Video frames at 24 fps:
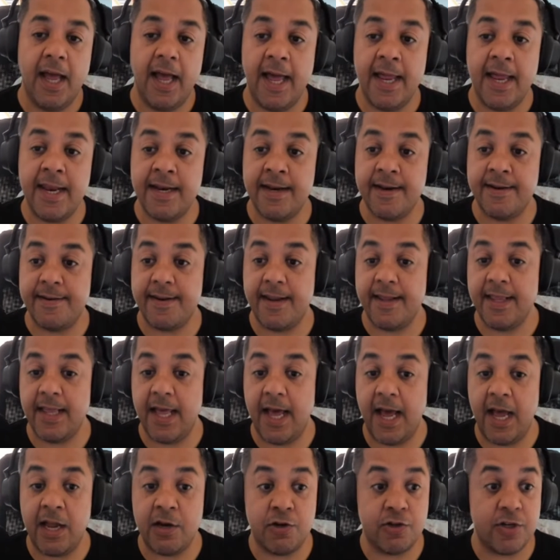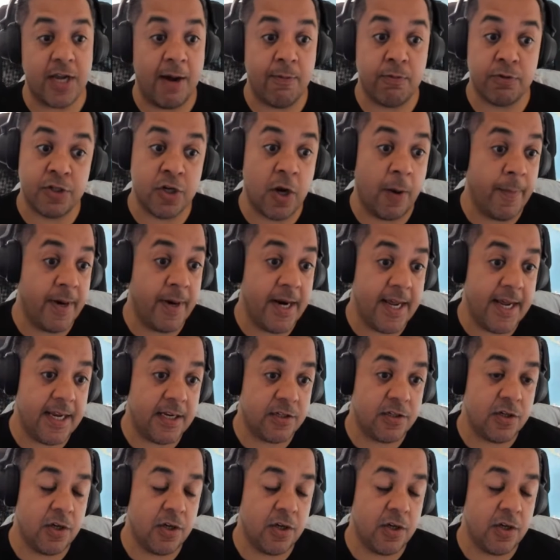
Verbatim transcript: And I was nominated.